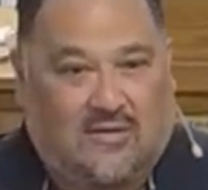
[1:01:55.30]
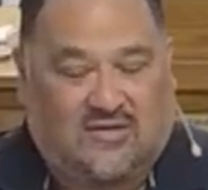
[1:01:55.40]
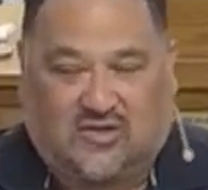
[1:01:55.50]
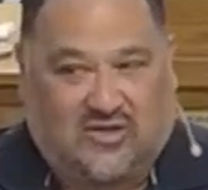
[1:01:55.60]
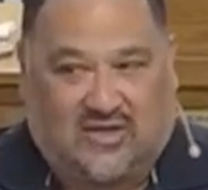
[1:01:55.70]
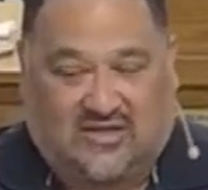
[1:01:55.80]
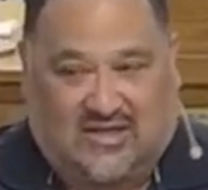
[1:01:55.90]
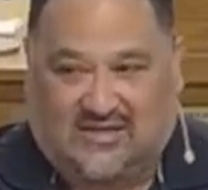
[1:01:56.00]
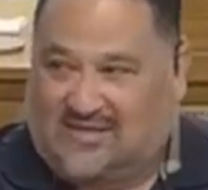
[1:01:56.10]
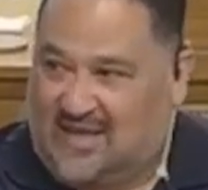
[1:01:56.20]

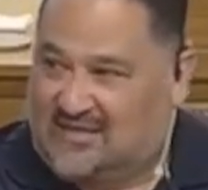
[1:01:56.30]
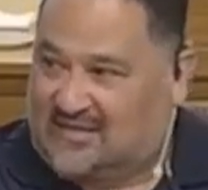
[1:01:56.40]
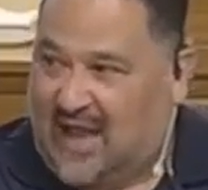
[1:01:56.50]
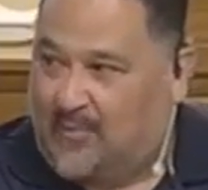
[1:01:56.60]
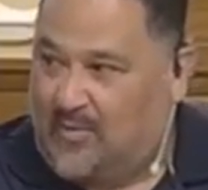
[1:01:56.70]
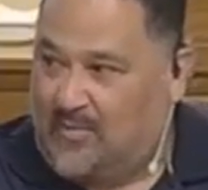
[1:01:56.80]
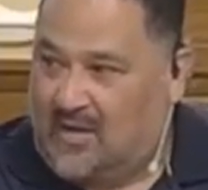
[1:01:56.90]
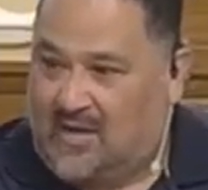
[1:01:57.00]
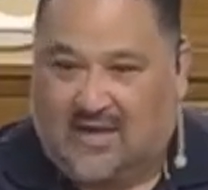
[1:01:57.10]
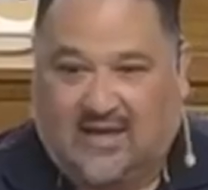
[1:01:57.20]
Jesus didn't stop him.
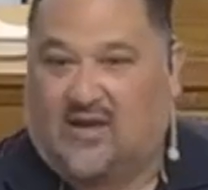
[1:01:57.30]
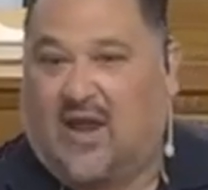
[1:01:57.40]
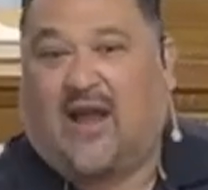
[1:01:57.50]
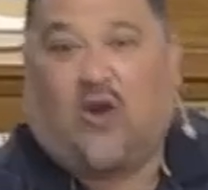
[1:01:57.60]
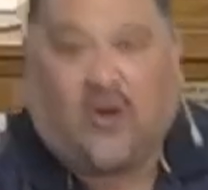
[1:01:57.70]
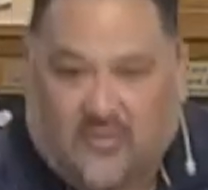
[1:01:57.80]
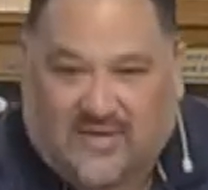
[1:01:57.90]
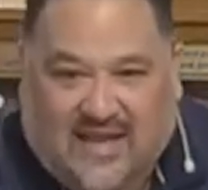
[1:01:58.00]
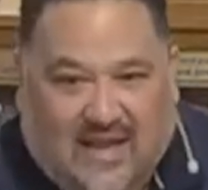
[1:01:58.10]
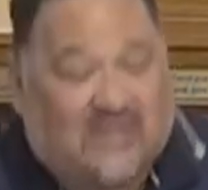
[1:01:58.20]
He didn't hang on to
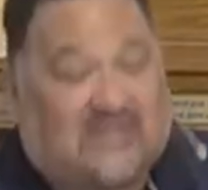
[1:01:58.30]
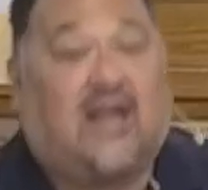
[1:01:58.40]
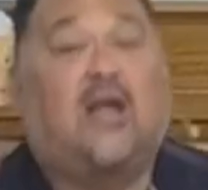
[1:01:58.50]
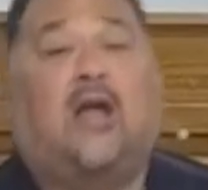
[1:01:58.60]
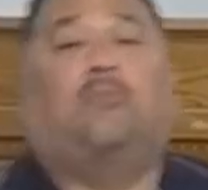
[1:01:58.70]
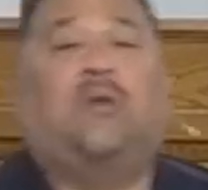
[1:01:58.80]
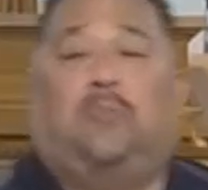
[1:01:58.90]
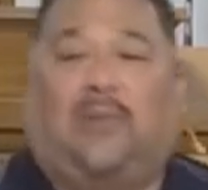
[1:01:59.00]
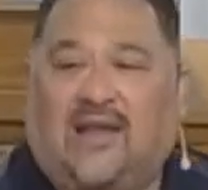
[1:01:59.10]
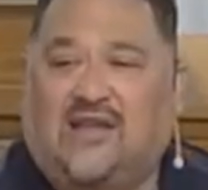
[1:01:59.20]
his hand and say, but
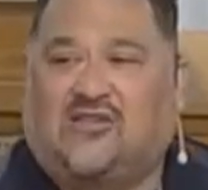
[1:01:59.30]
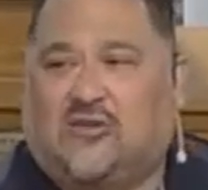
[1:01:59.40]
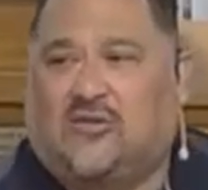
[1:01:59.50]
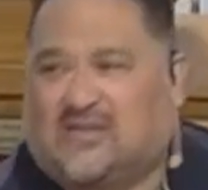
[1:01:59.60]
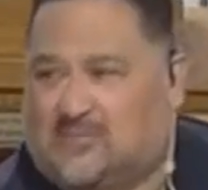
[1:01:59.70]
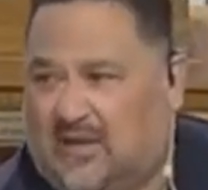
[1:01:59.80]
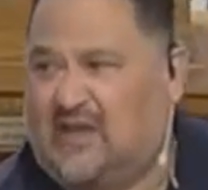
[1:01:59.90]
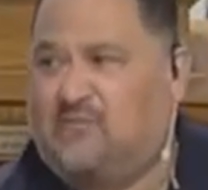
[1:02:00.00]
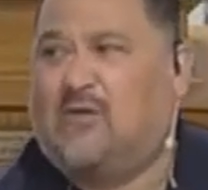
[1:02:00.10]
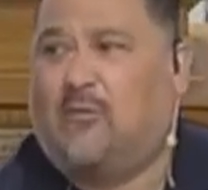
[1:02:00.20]
please, Judas,
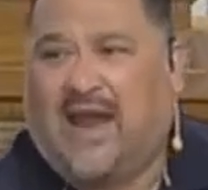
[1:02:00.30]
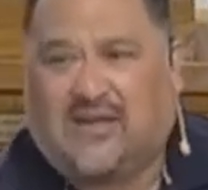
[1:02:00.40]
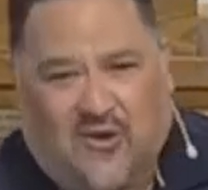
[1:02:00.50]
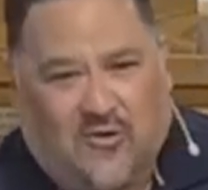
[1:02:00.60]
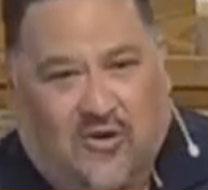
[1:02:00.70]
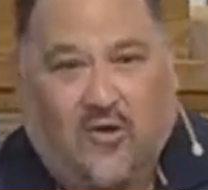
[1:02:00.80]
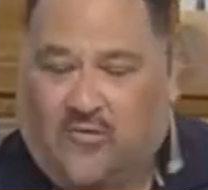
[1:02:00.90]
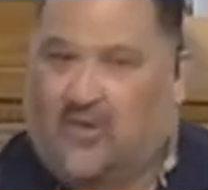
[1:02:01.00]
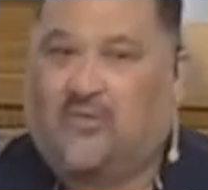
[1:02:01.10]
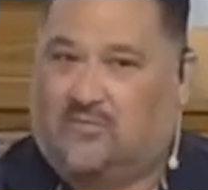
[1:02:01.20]
believe me. Wait, don't go.
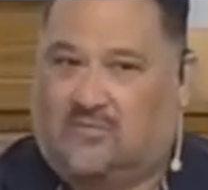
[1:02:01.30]
No.